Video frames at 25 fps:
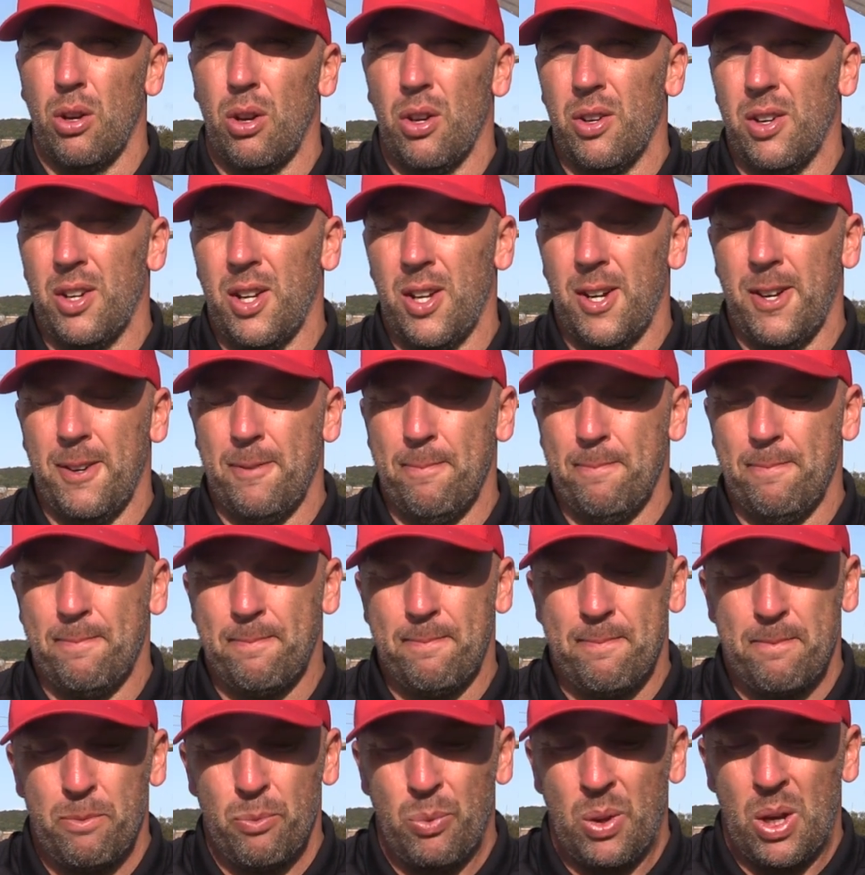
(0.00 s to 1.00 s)
on.
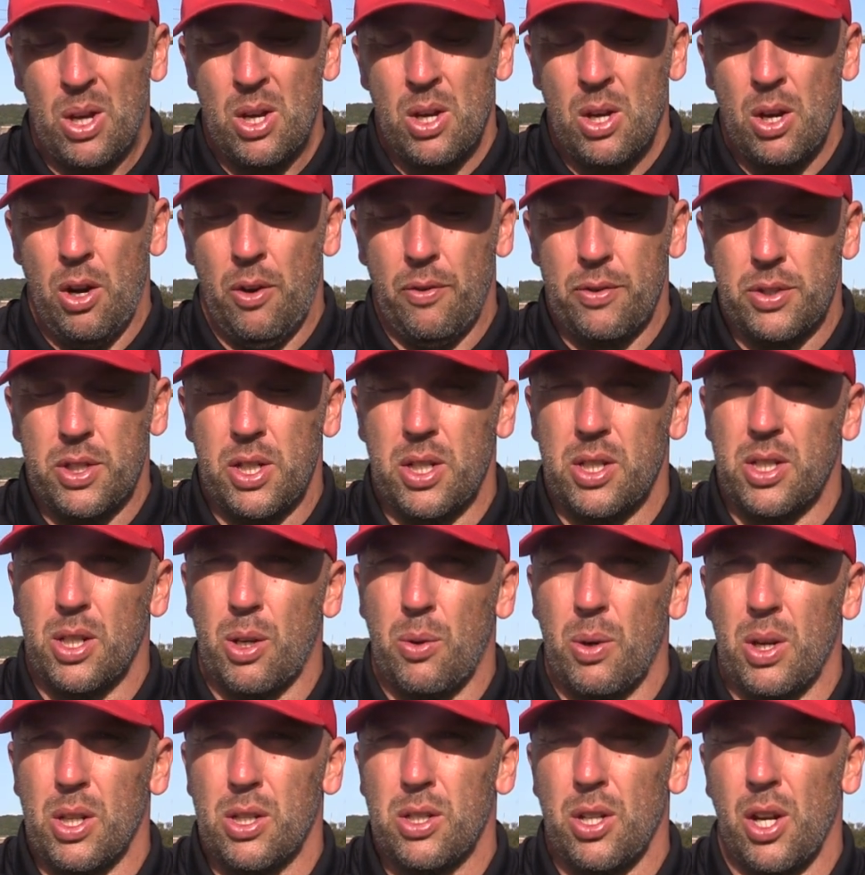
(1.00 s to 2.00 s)
Obviously it's a
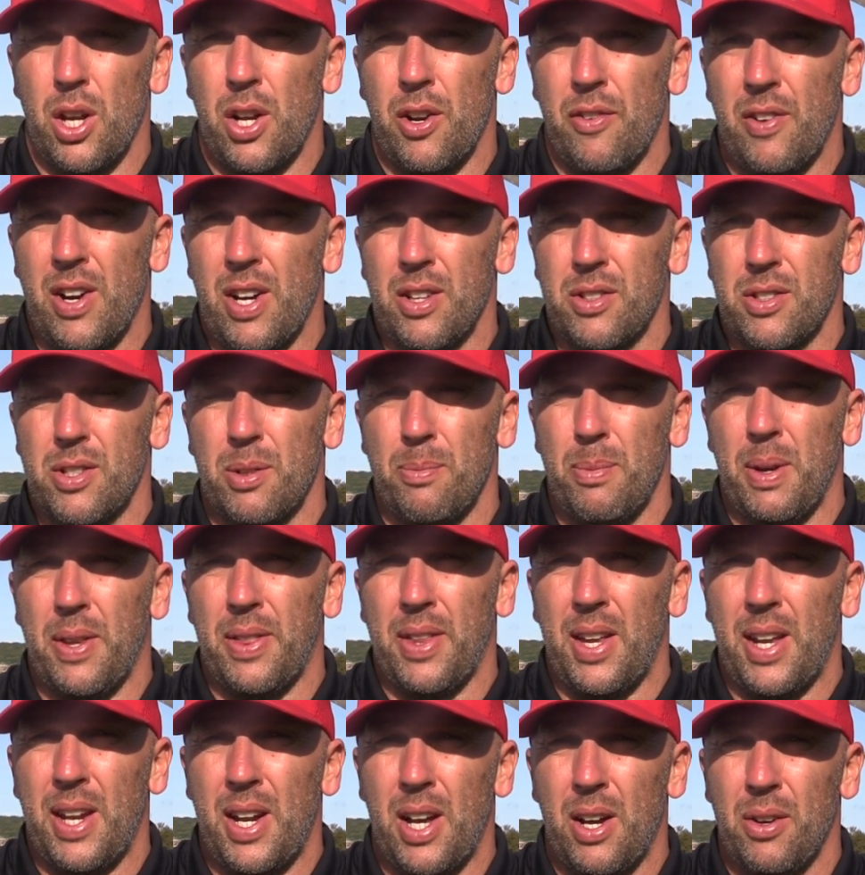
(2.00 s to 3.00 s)
quick turnaround to
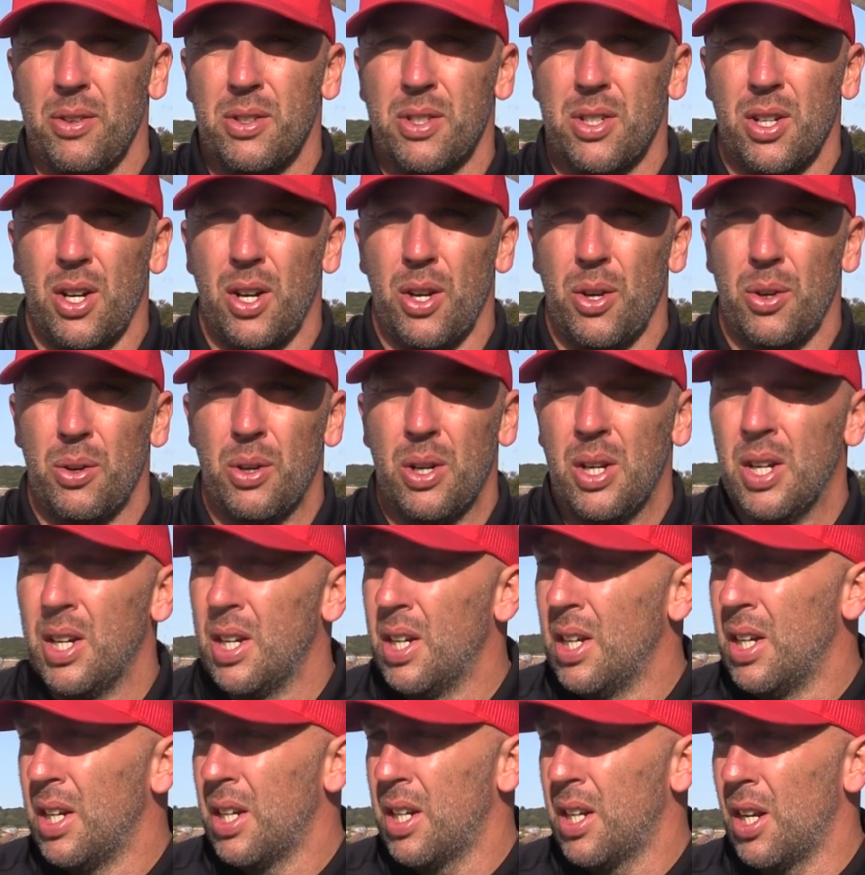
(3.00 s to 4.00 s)
Monday now, so
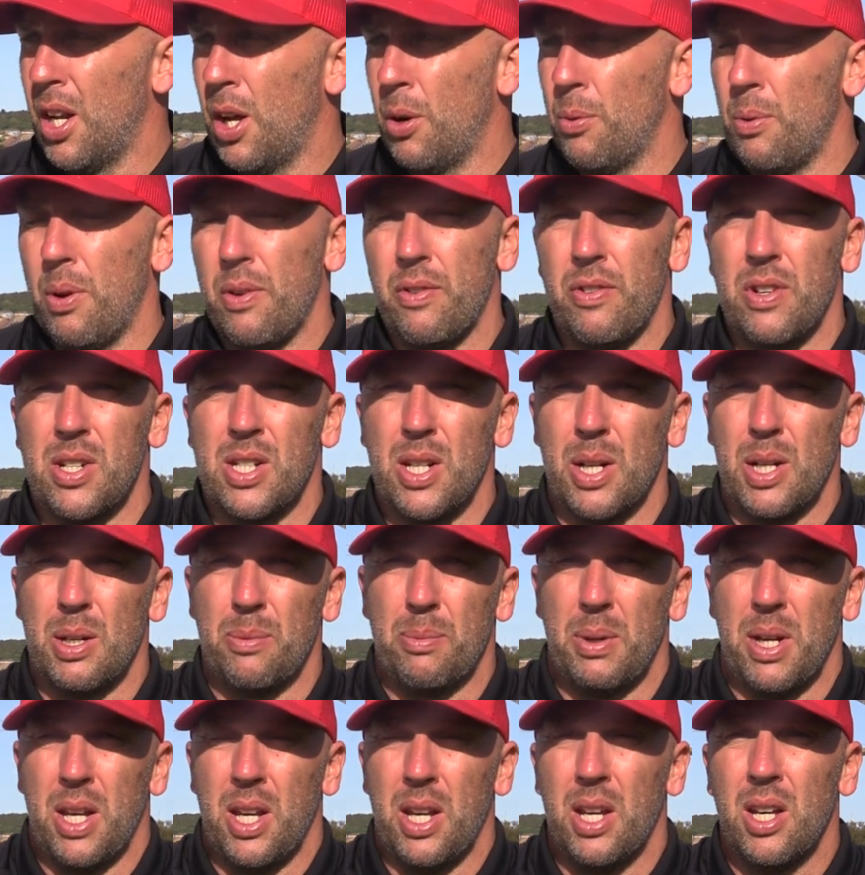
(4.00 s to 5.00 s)
you know, whether he's going to
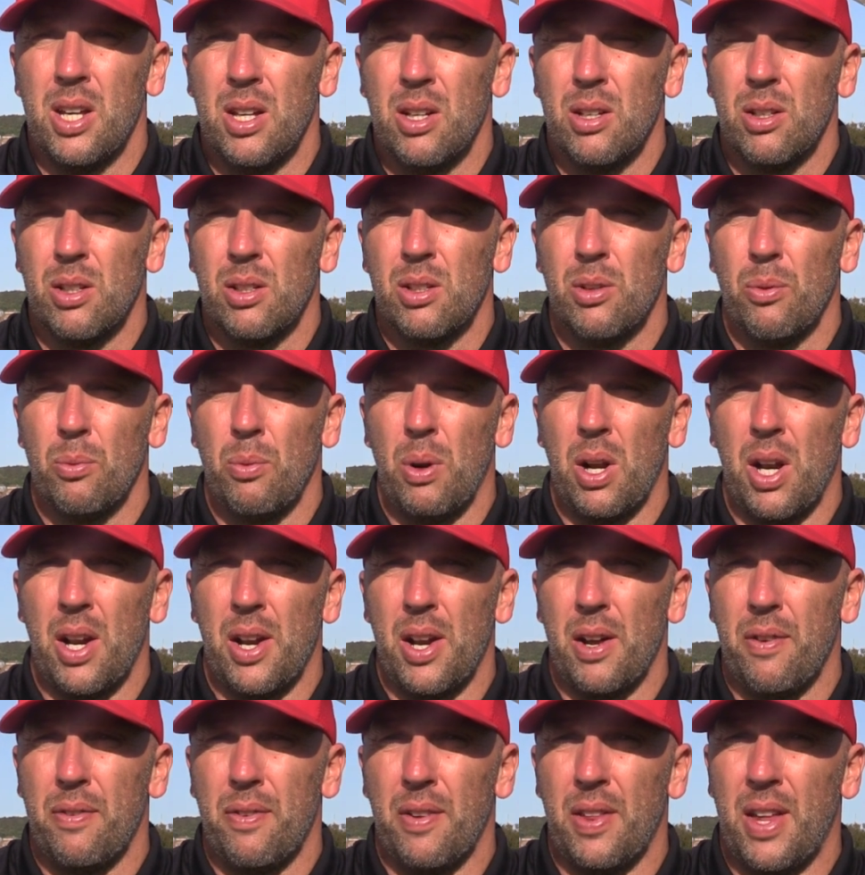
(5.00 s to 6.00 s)
be well
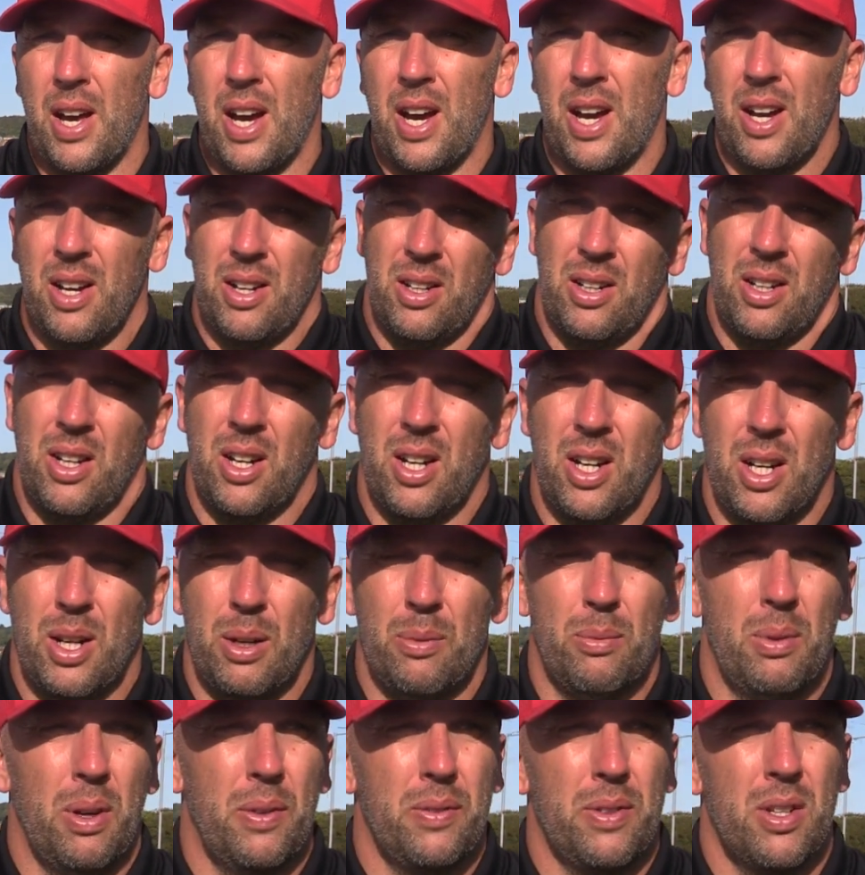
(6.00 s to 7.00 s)
enough for that,
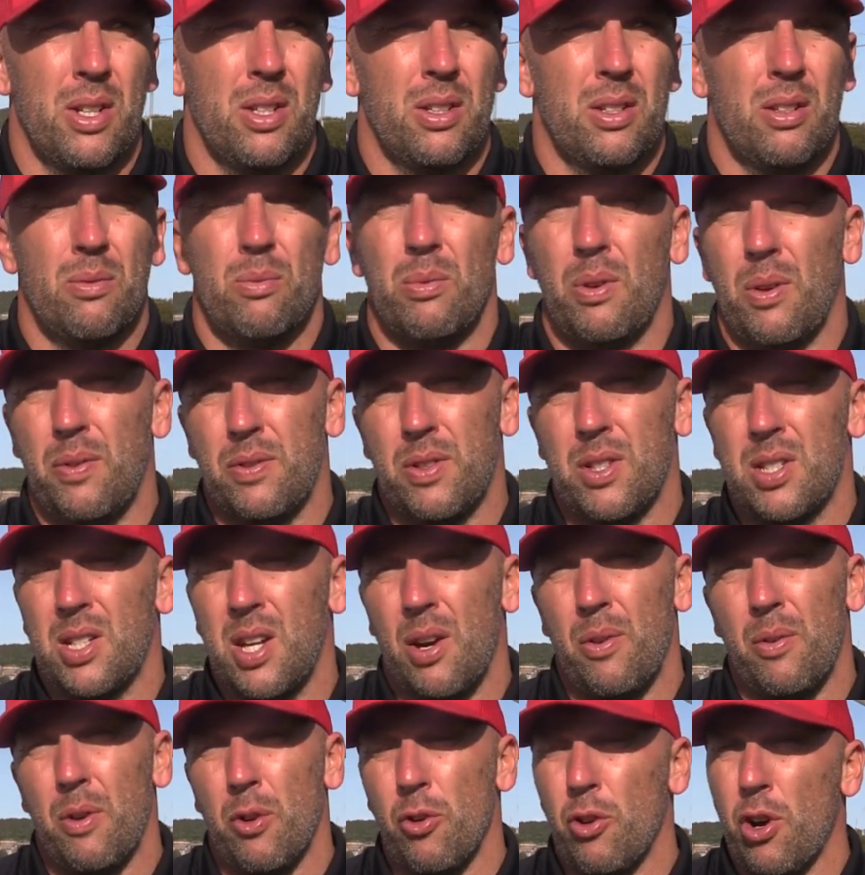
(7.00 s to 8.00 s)
we'll have to see
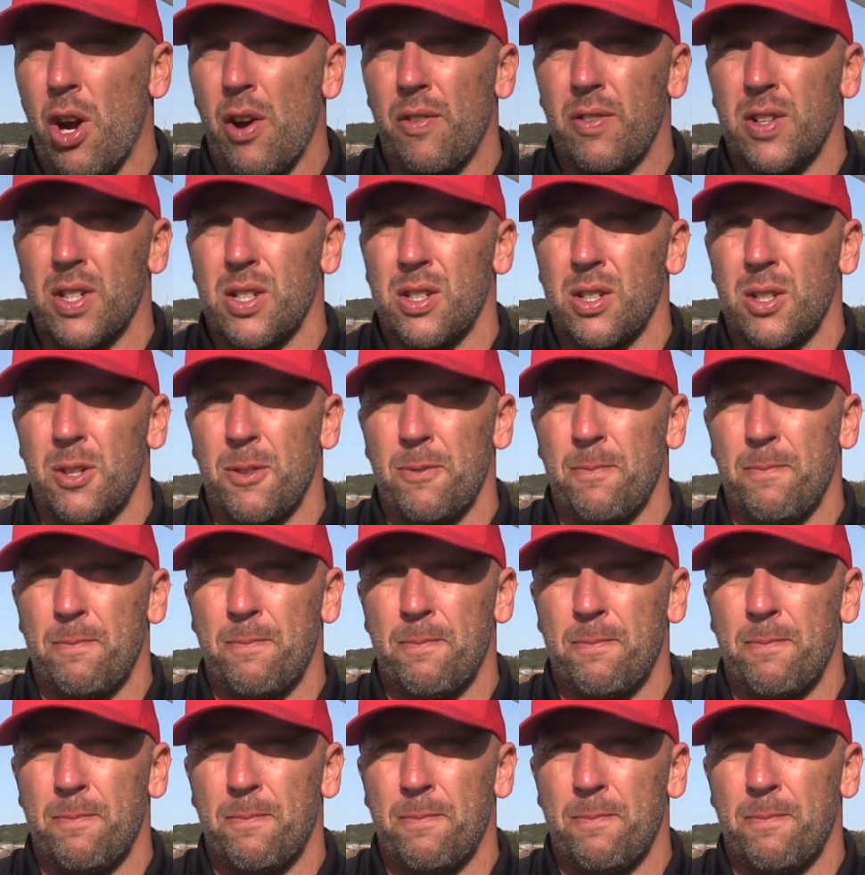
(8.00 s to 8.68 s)
how he recovers.